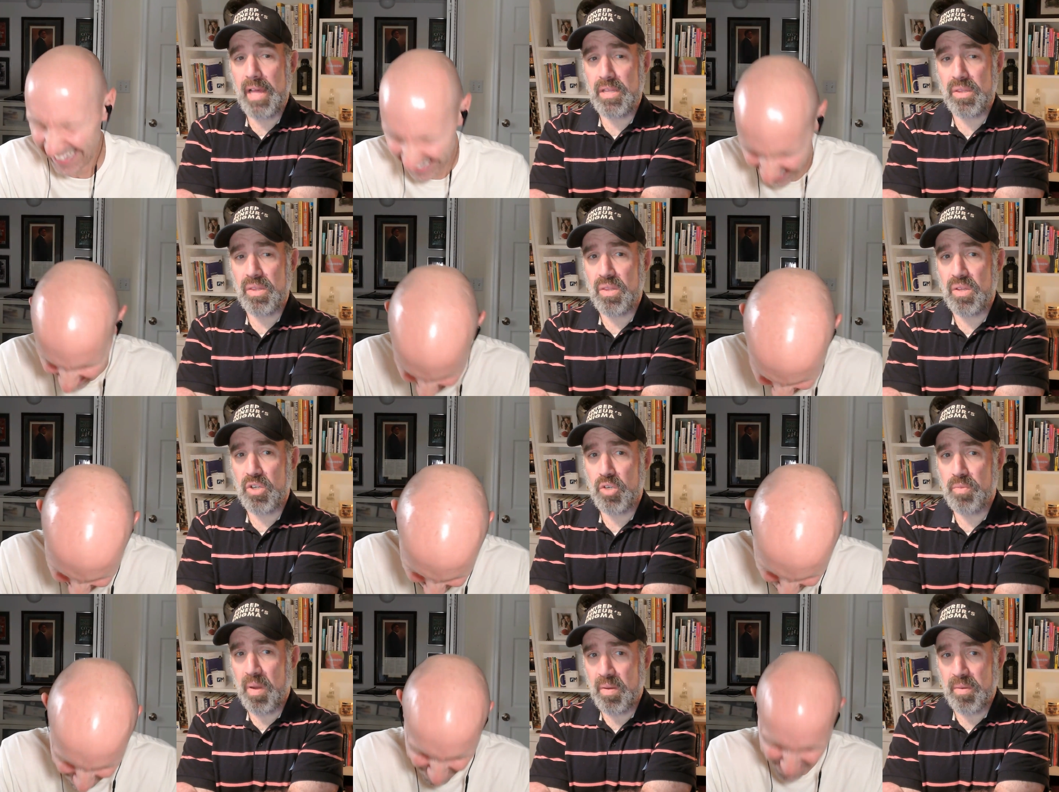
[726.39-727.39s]
Speaker 1: and you
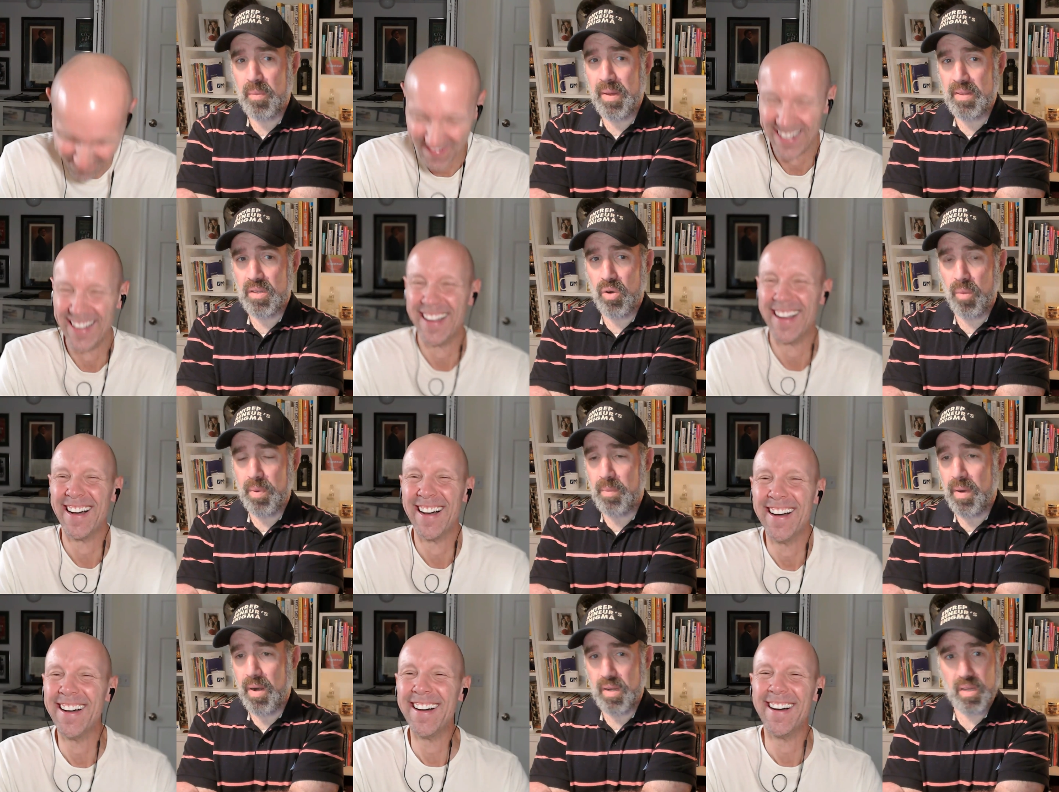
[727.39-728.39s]
should probably go back to corporate
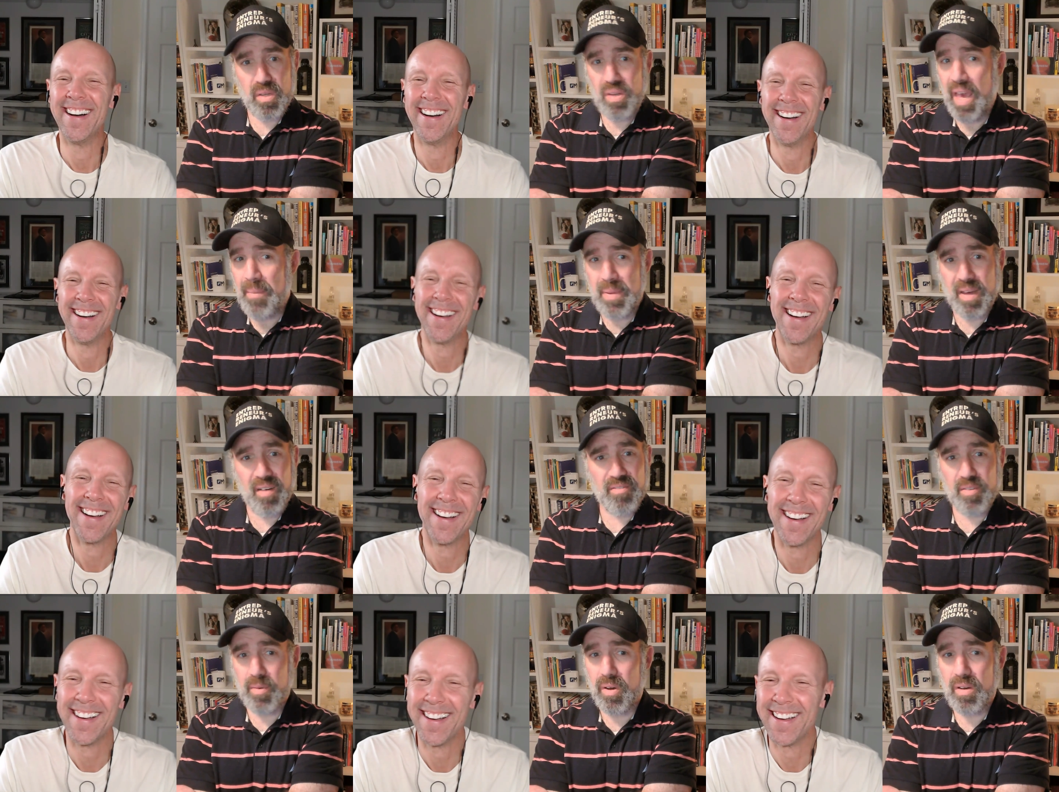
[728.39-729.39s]
America. You can't be
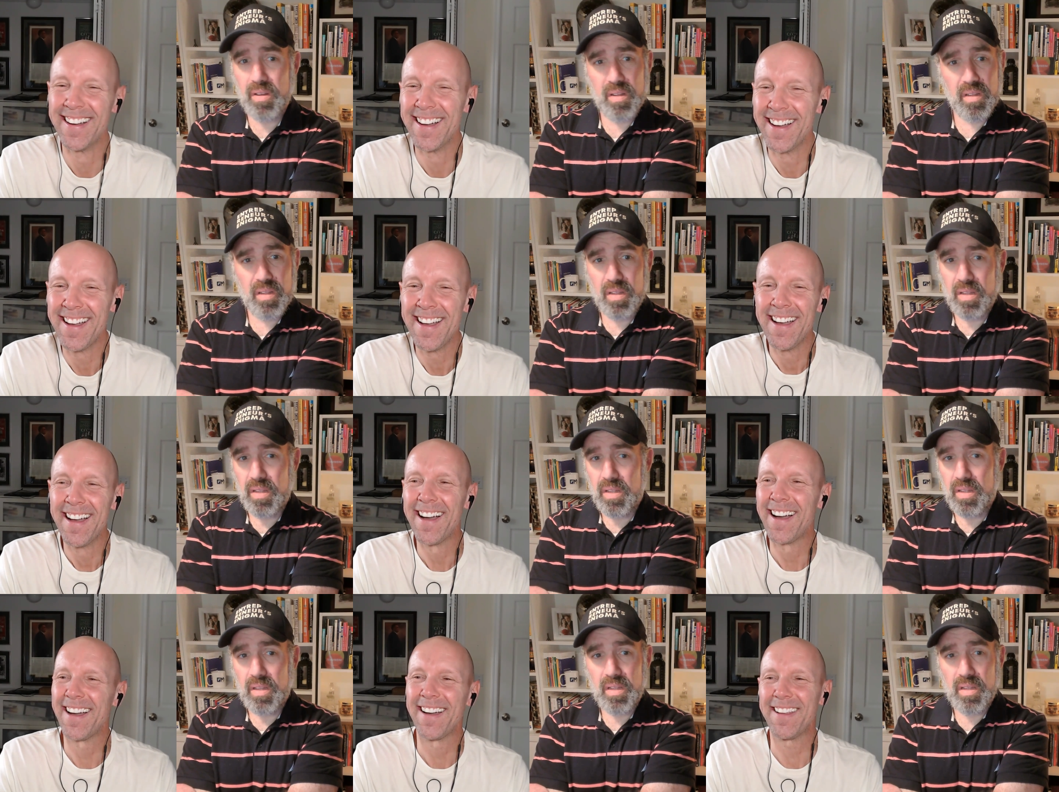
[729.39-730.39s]
comfortable.
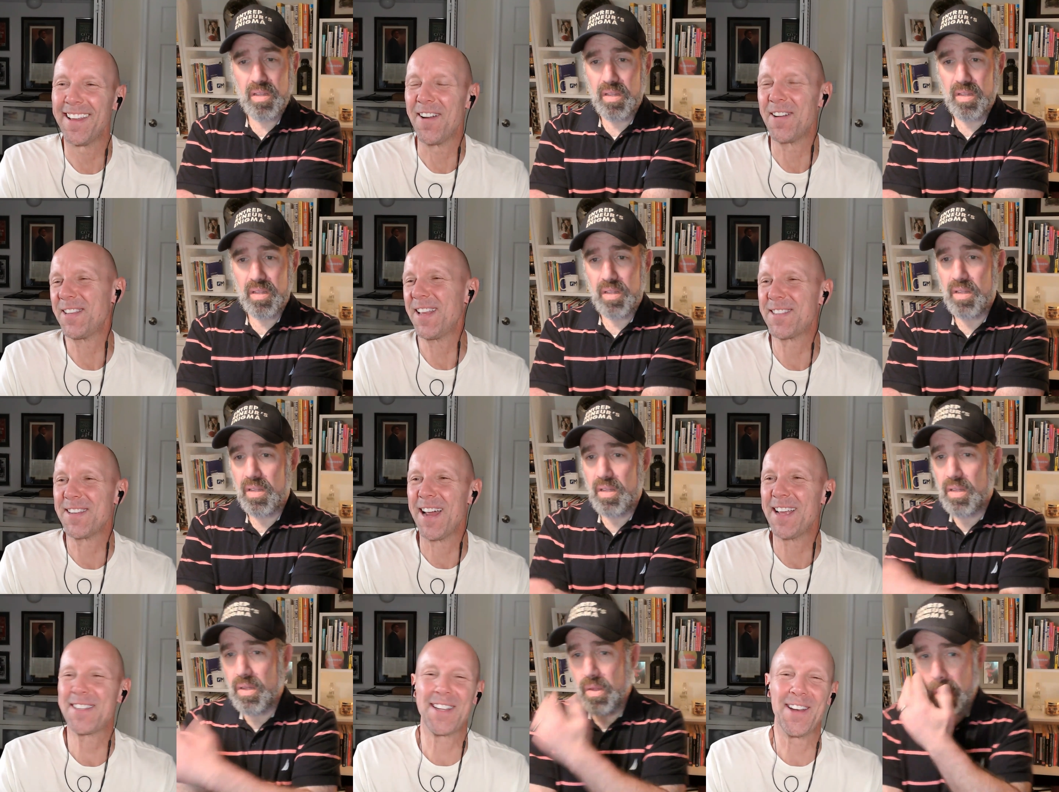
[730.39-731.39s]
Speaker 2: Oh, you know, it's
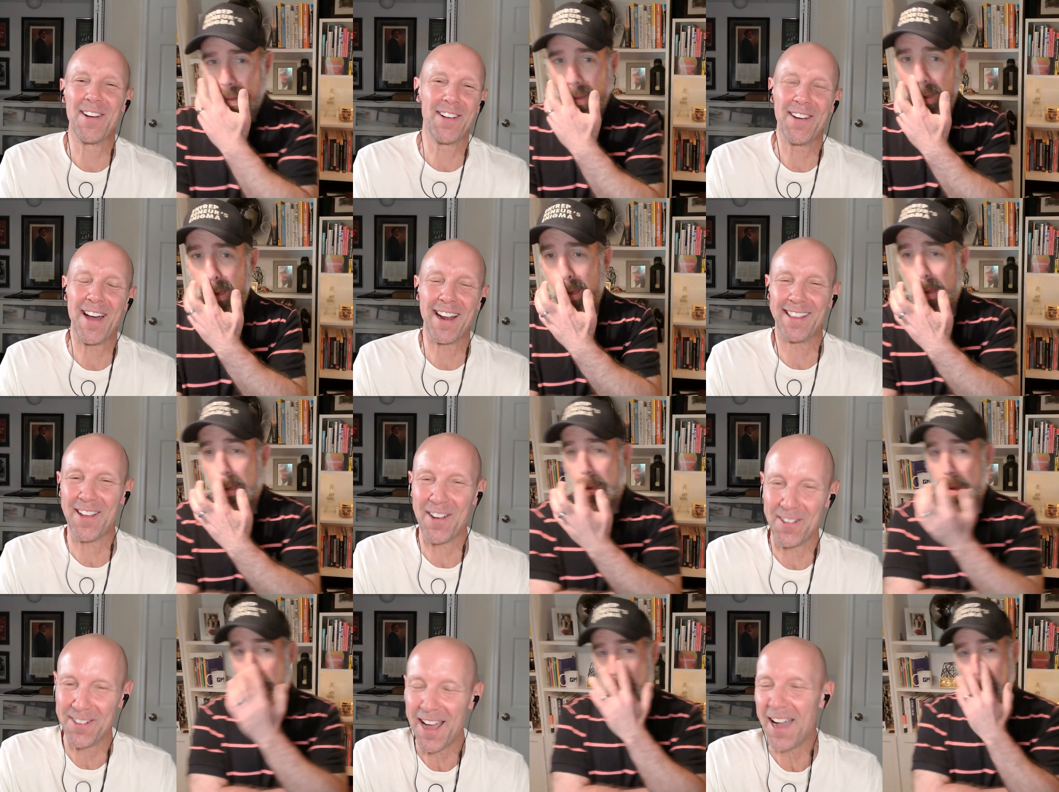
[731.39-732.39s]
nice to know you're not
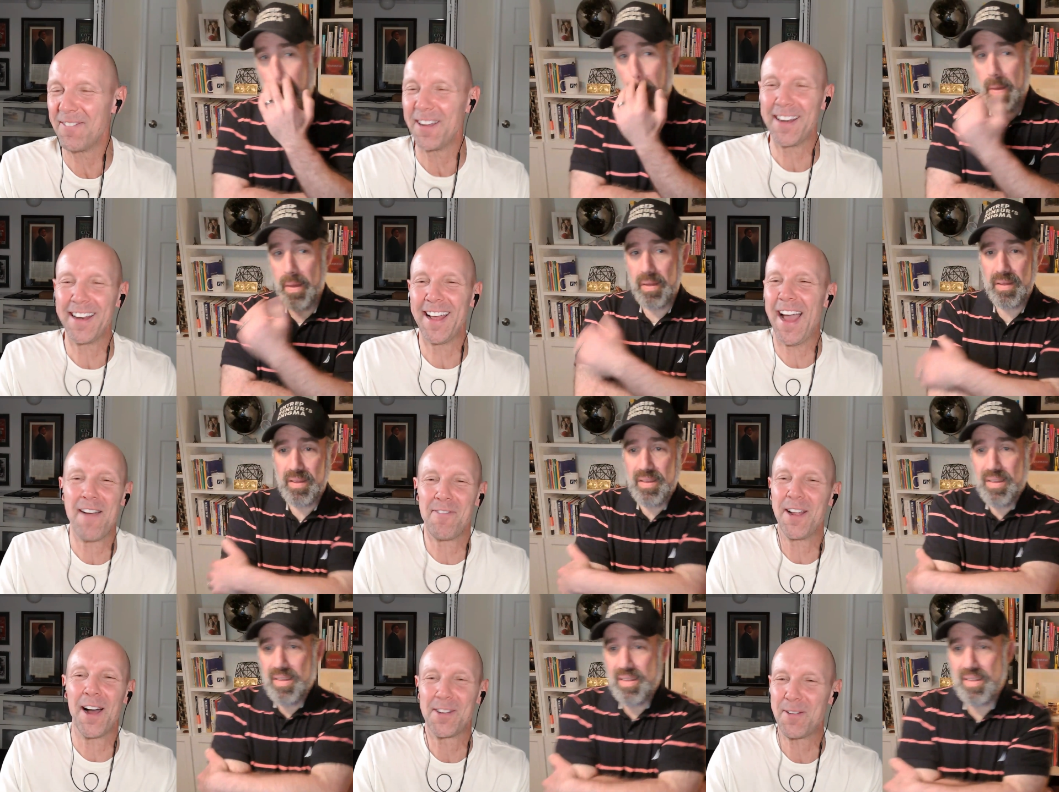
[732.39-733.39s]
alone. I mean,
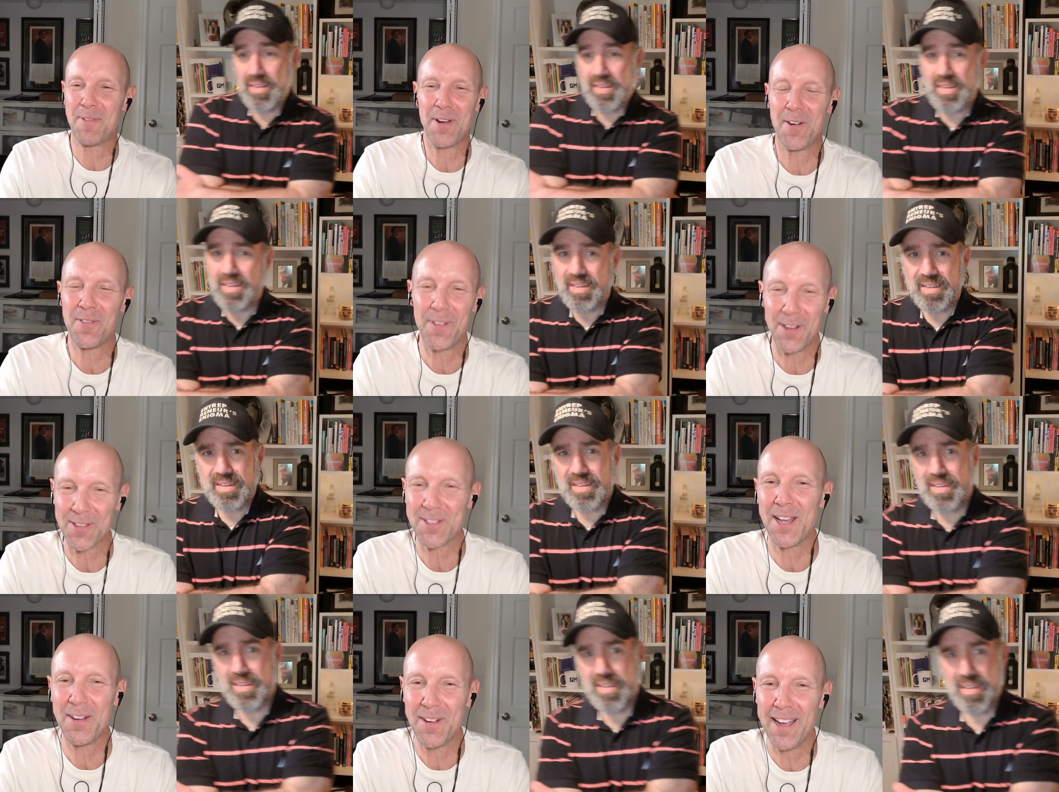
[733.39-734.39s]
every entrepreneur feels
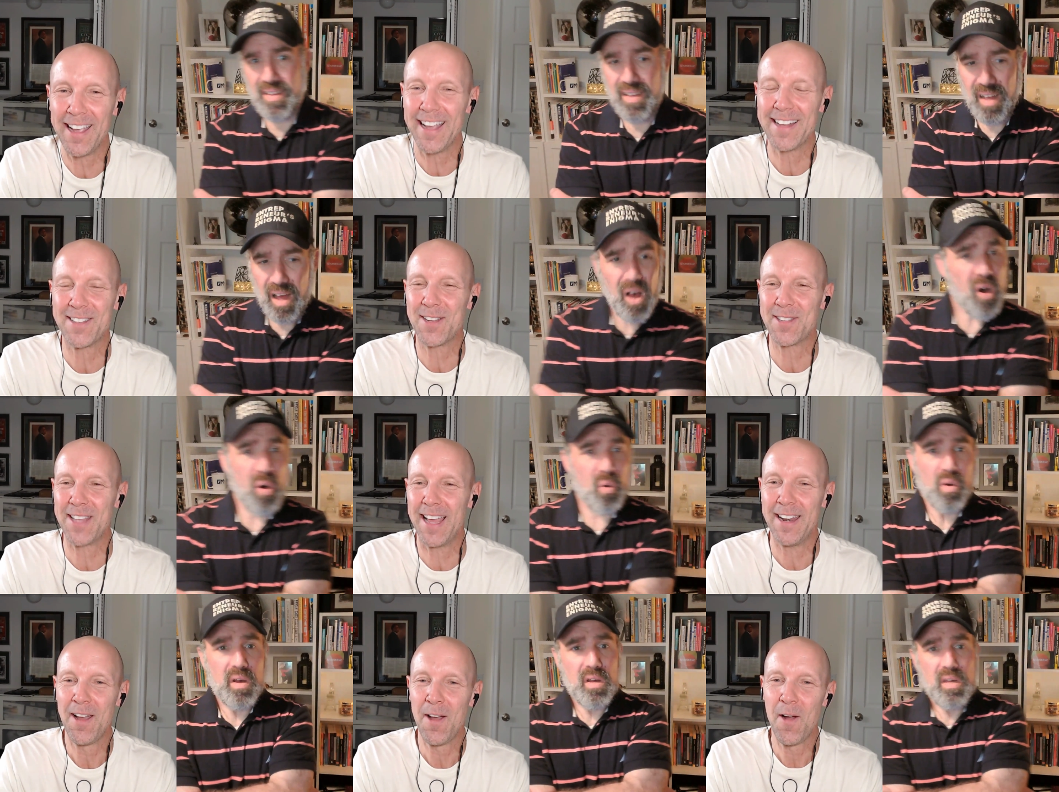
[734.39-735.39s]
that way. It's just oh,
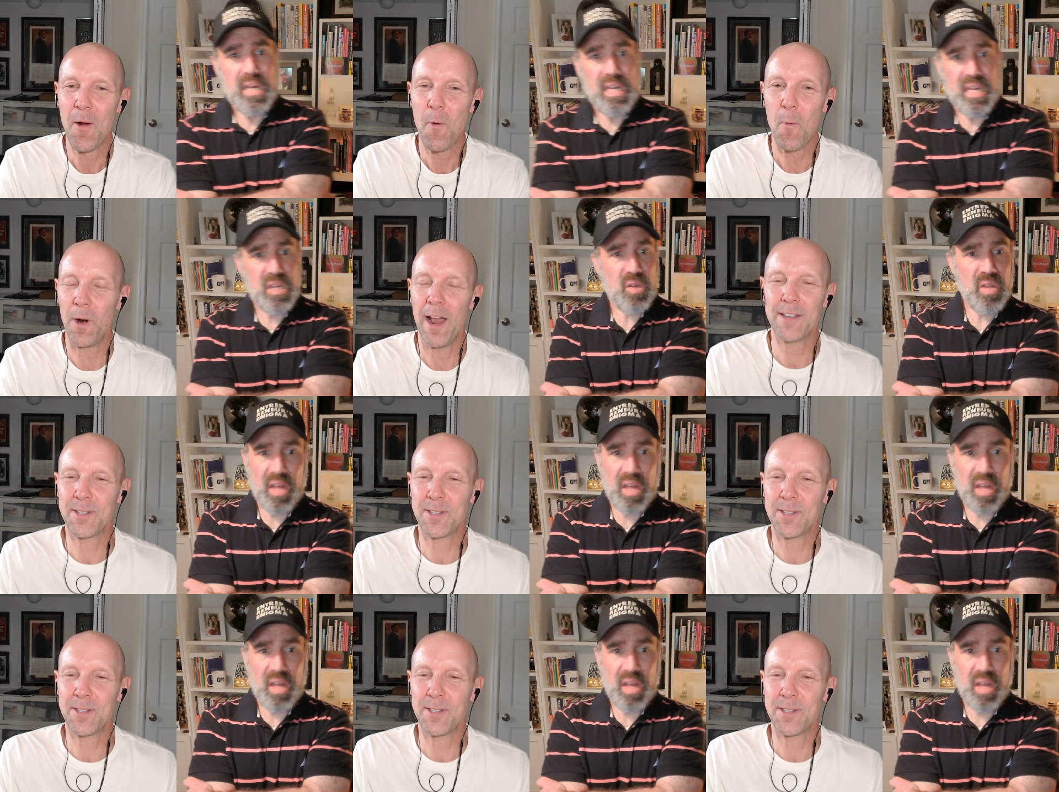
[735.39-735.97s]
that we're not